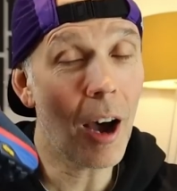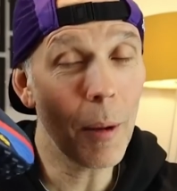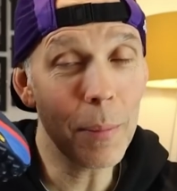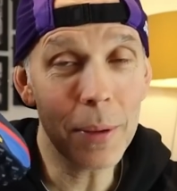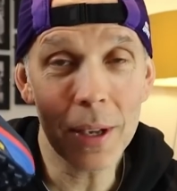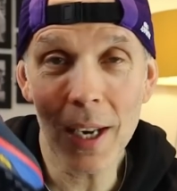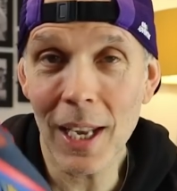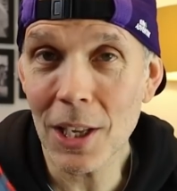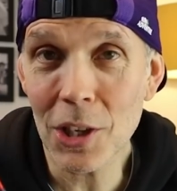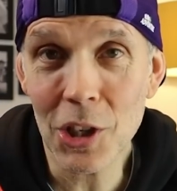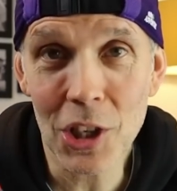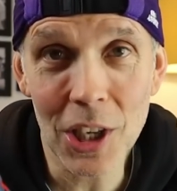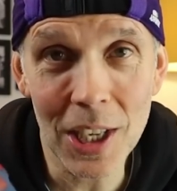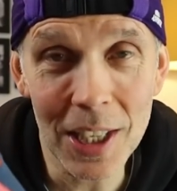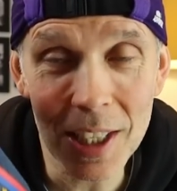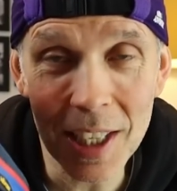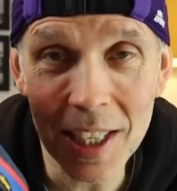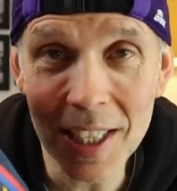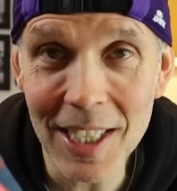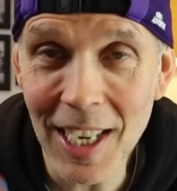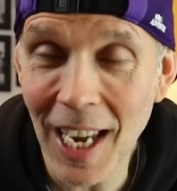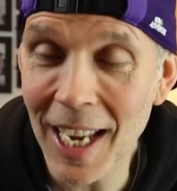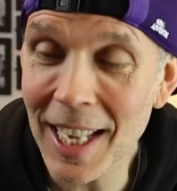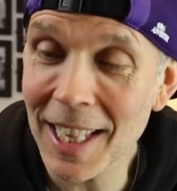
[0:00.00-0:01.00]
I've been itching
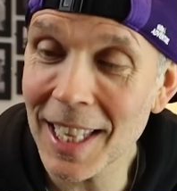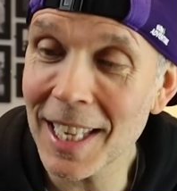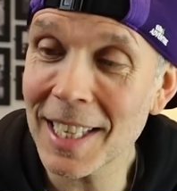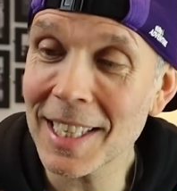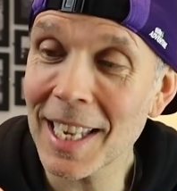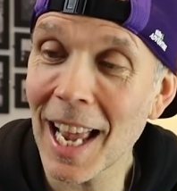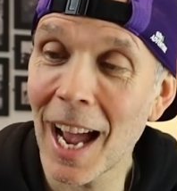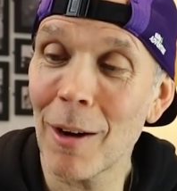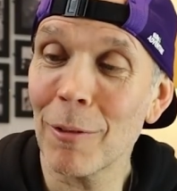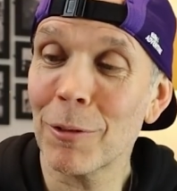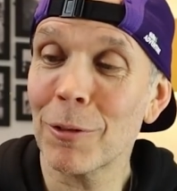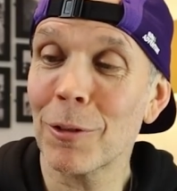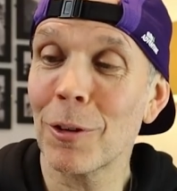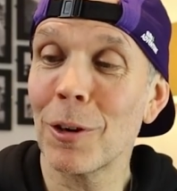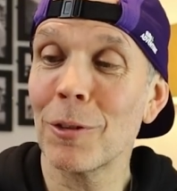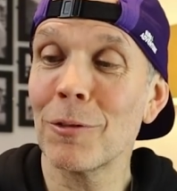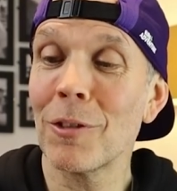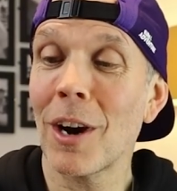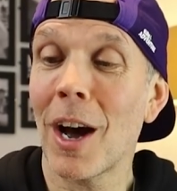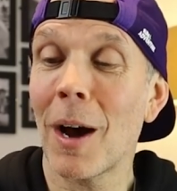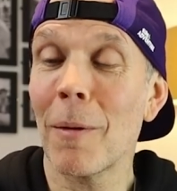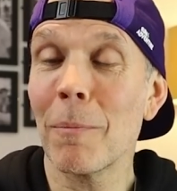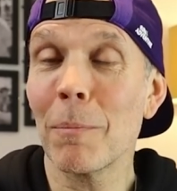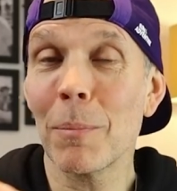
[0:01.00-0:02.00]
to take these out for a
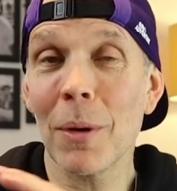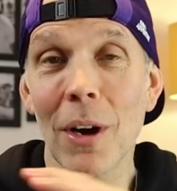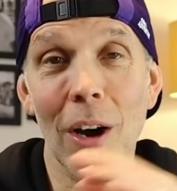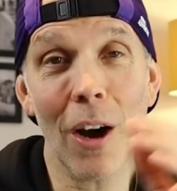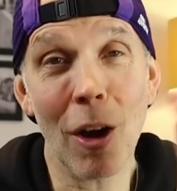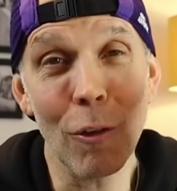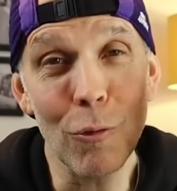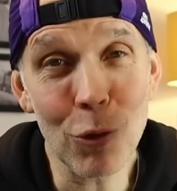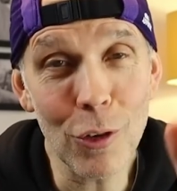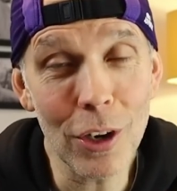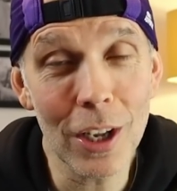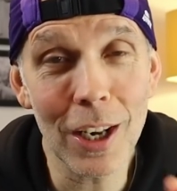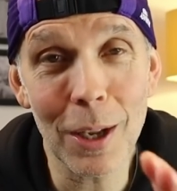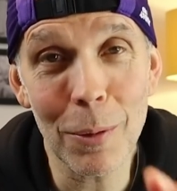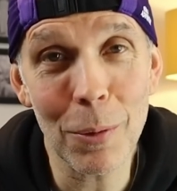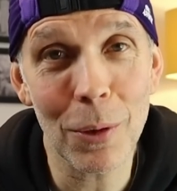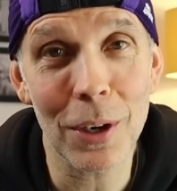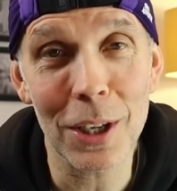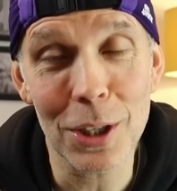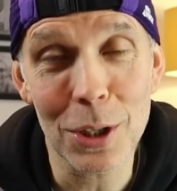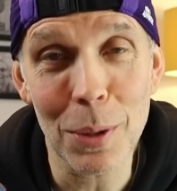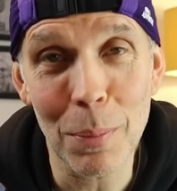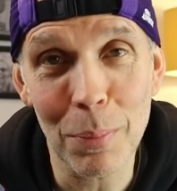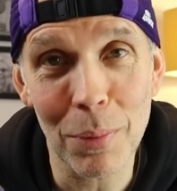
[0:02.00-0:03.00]
run, but I really
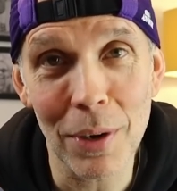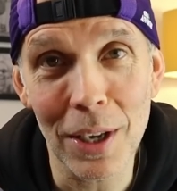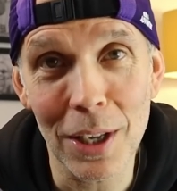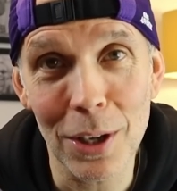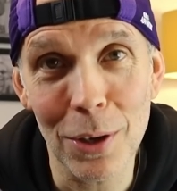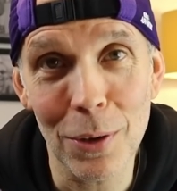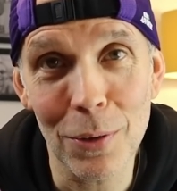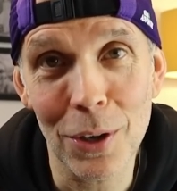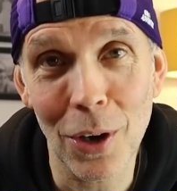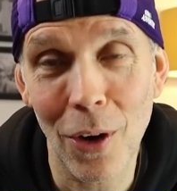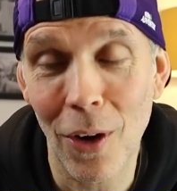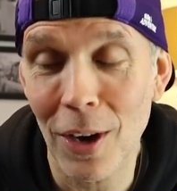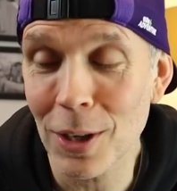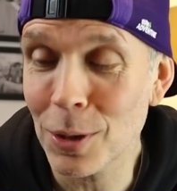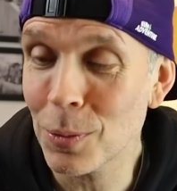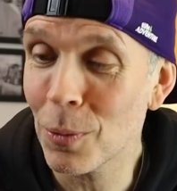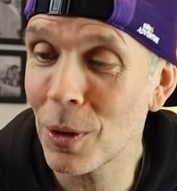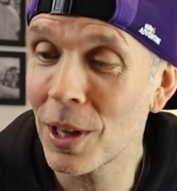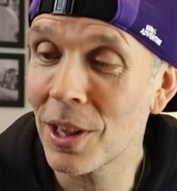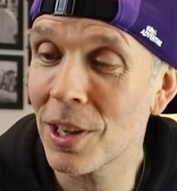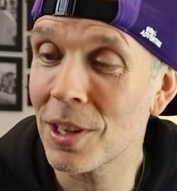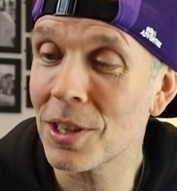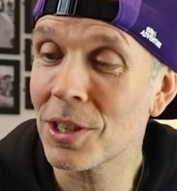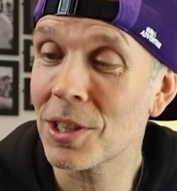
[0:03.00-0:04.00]
wanted to bring you guys
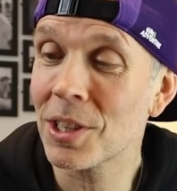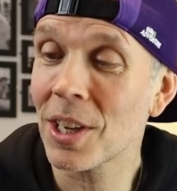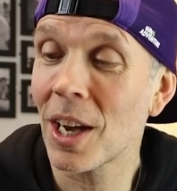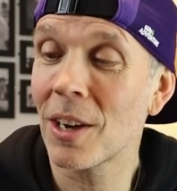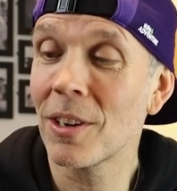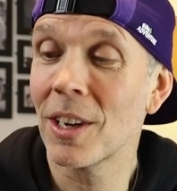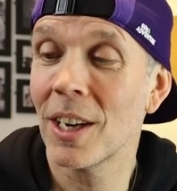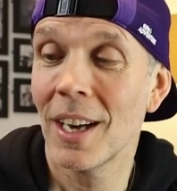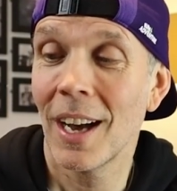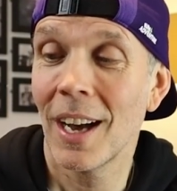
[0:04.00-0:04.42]
with us. So